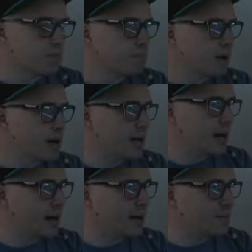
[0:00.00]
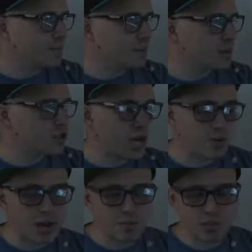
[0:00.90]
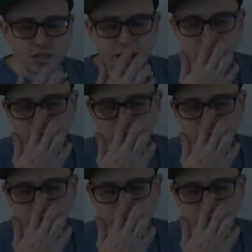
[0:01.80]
But Shadrach, Meshach, and